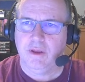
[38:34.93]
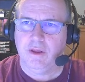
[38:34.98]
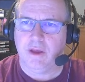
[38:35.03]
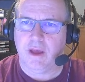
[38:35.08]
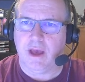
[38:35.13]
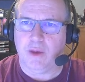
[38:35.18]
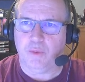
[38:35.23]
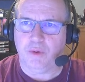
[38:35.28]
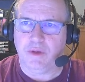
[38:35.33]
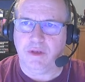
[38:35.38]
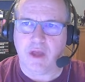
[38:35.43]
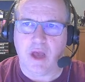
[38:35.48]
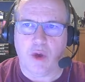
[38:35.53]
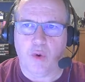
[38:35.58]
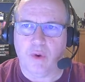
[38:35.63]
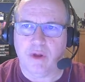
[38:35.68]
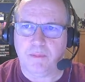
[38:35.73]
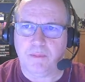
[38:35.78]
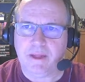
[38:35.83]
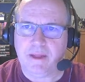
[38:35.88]
I would not
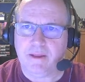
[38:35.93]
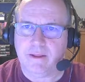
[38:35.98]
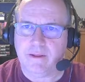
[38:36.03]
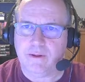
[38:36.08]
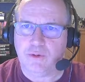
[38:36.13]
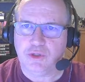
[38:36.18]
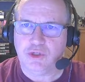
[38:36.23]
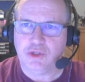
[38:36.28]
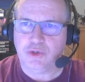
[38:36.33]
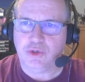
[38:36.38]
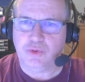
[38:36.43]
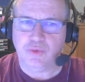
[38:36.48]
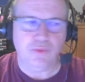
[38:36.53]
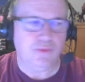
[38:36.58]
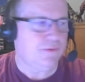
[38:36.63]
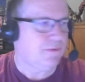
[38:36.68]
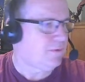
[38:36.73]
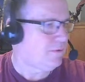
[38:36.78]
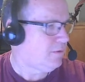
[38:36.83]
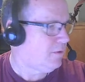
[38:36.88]
want to be in their
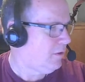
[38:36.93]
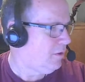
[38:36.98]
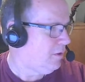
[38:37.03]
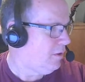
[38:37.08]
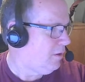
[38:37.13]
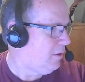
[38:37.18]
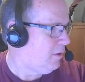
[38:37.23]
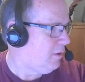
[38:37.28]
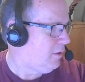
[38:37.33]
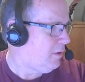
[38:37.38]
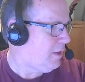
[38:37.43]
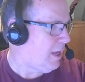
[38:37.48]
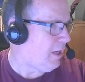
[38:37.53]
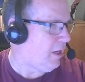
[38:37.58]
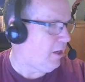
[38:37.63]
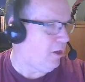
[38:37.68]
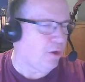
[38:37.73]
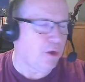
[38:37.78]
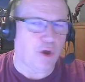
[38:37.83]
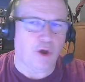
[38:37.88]
shoes,
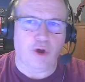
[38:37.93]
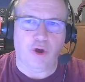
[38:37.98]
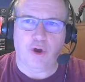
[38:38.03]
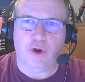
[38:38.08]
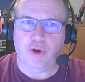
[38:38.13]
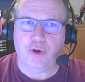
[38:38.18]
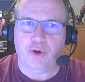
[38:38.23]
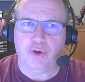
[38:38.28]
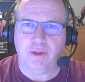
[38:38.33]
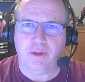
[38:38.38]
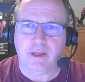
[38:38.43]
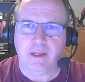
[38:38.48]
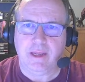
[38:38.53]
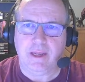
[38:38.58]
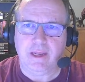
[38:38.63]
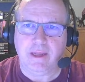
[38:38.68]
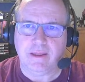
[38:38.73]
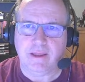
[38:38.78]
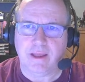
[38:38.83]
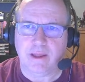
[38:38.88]
taking all the
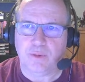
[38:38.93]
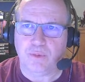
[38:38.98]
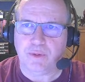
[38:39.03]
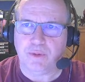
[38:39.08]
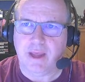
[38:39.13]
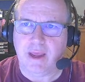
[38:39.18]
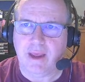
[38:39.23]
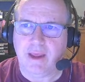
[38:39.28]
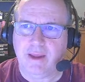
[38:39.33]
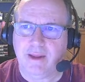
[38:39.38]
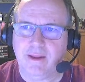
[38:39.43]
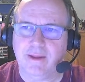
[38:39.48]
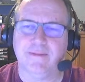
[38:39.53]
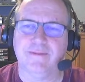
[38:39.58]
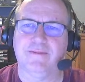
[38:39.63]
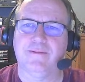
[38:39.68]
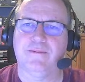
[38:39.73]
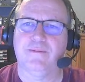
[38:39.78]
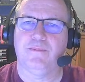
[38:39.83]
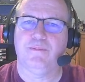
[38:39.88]
heat they will take
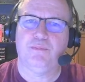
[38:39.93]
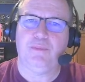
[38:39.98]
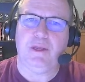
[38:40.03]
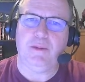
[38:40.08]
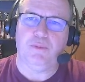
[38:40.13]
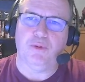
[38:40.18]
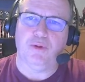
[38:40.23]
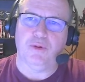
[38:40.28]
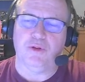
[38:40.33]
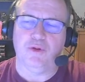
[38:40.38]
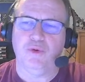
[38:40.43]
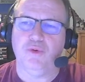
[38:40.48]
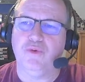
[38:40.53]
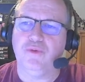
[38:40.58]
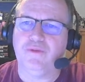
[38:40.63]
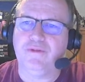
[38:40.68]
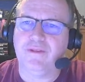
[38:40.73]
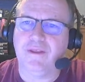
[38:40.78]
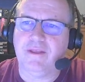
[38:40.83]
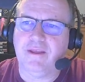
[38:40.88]
as people
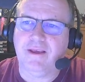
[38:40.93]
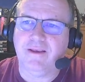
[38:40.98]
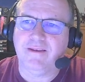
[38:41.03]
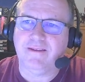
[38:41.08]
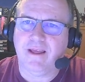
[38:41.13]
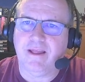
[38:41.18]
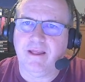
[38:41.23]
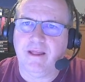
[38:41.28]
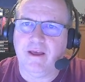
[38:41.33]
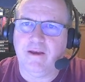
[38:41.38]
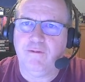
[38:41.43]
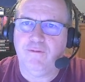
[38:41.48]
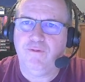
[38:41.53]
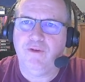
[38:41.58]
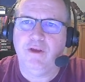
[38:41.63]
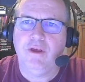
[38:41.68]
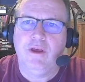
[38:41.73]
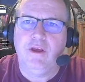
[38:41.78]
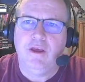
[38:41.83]
lose the things they love.